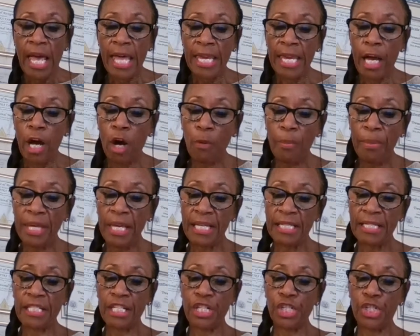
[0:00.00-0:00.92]

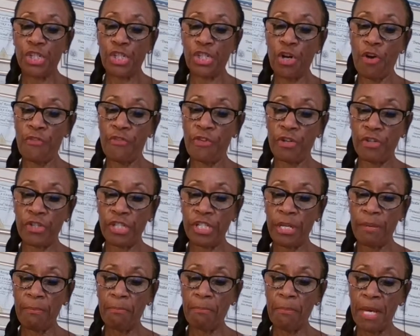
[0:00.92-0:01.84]
LBS
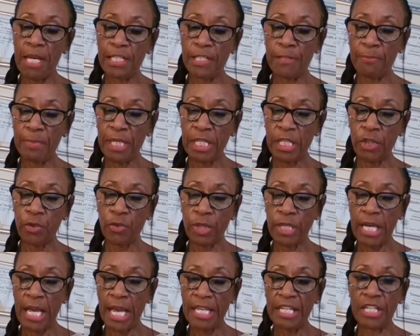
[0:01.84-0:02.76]
conservatorship must be
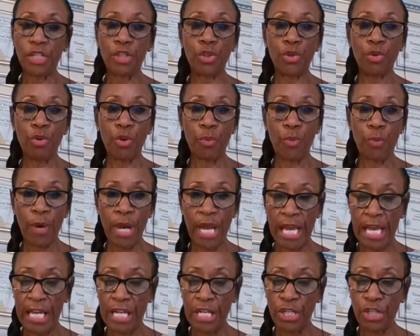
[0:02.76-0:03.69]
created to
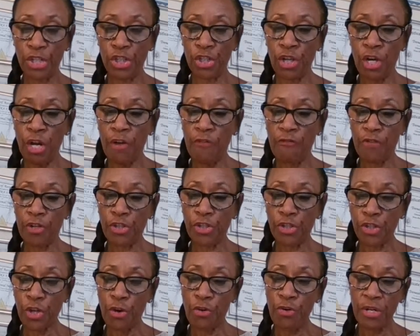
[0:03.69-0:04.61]
arrange for
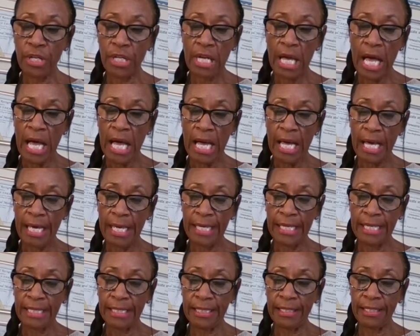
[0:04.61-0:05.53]
certain
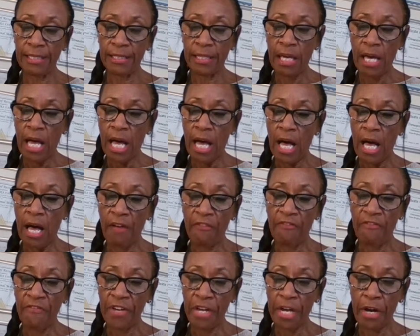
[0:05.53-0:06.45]
kinds
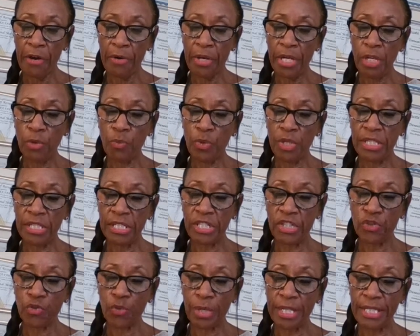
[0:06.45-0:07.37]
of very
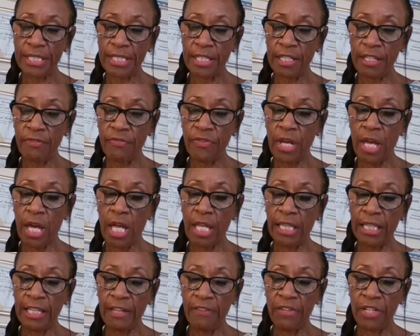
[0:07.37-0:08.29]
restrictive
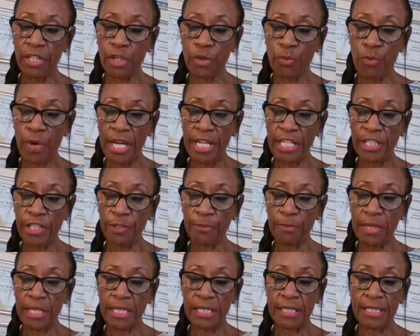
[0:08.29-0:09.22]
living
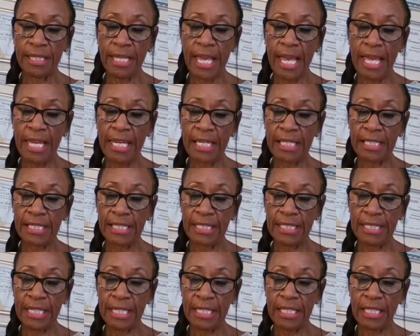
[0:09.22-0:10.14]
arrangements and
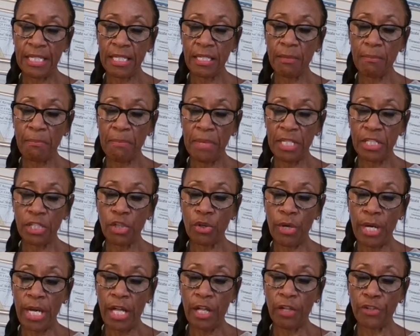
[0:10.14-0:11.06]
extended
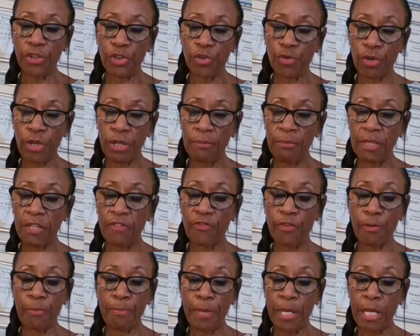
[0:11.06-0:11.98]
mental health
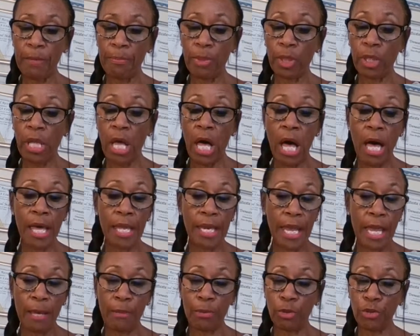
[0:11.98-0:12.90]
treatment for people
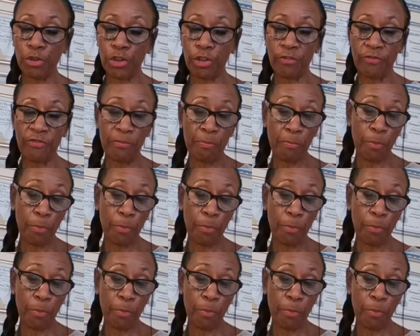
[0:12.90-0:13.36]
unable to